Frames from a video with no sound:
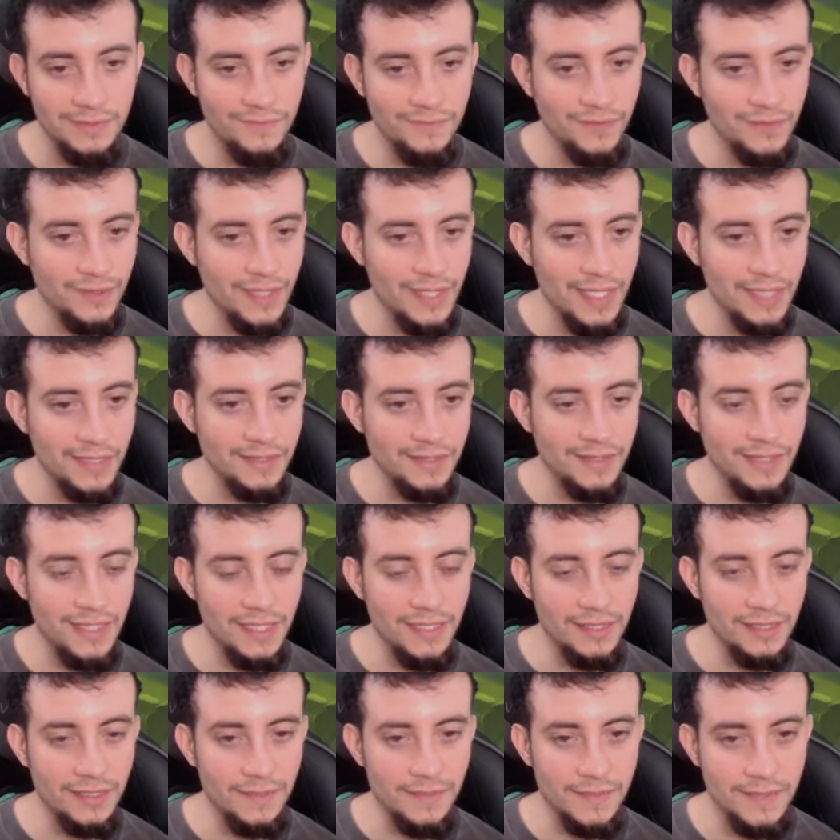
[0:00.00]
for that
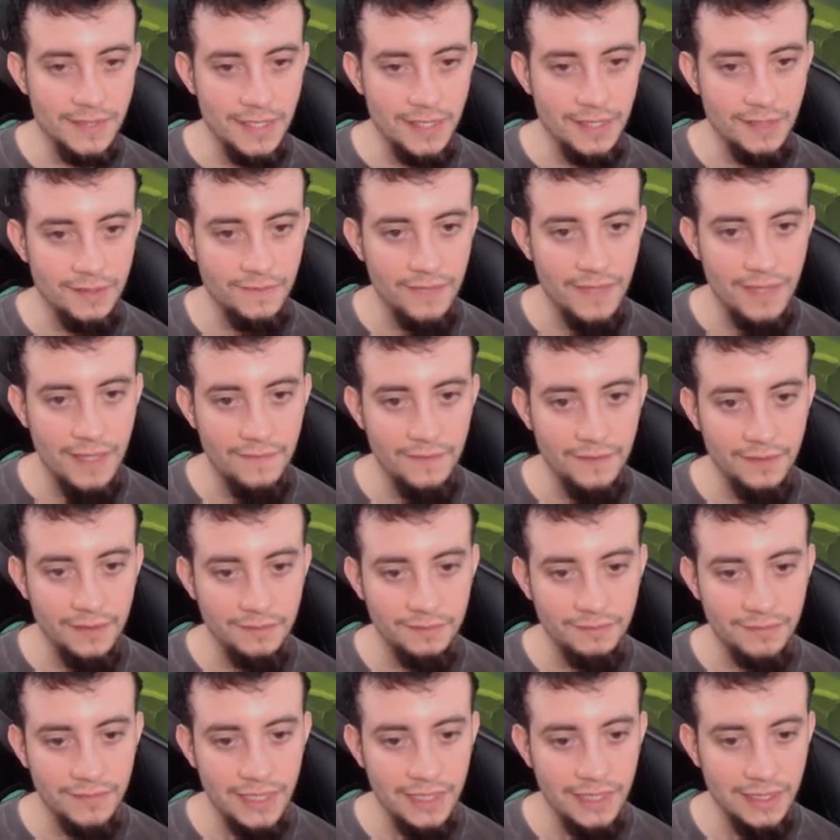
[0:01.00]
slight upside of having
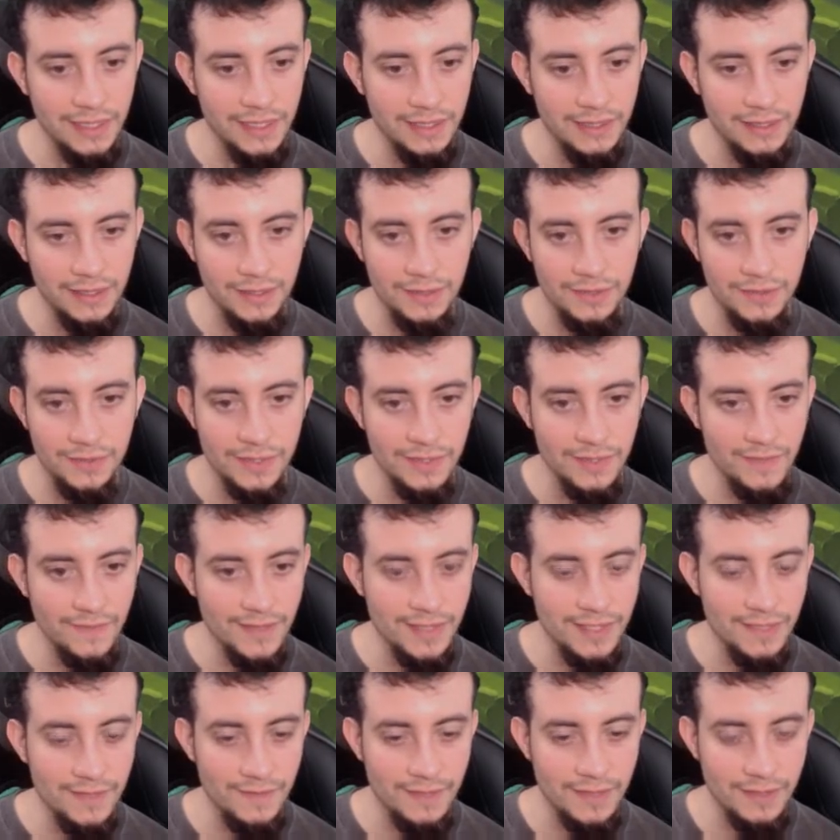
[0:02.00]
kind of like the 2
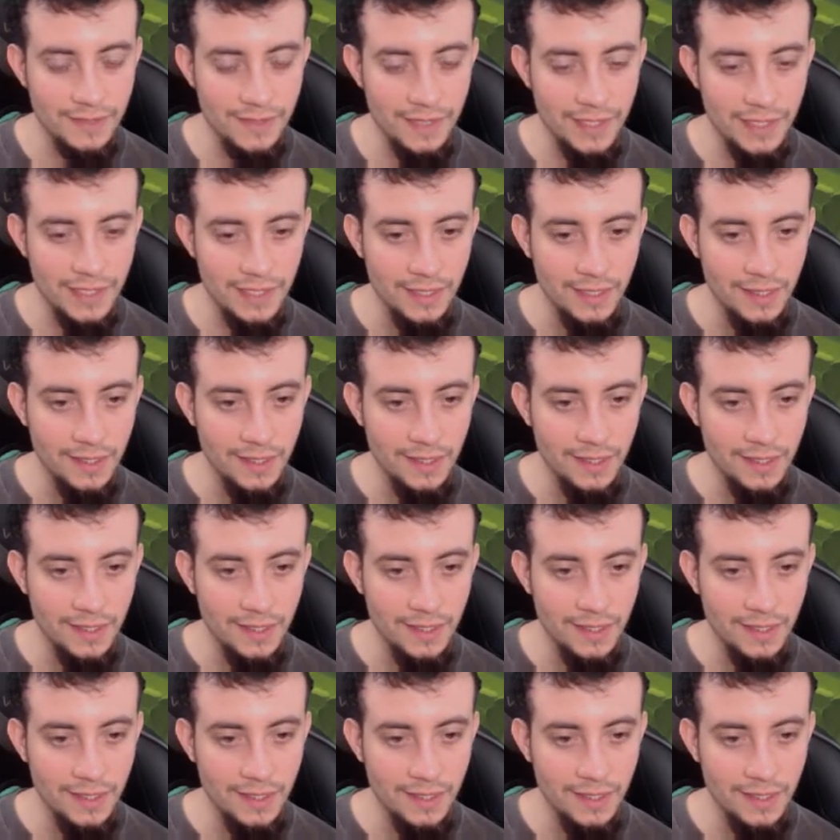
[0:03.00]
7/7s, right?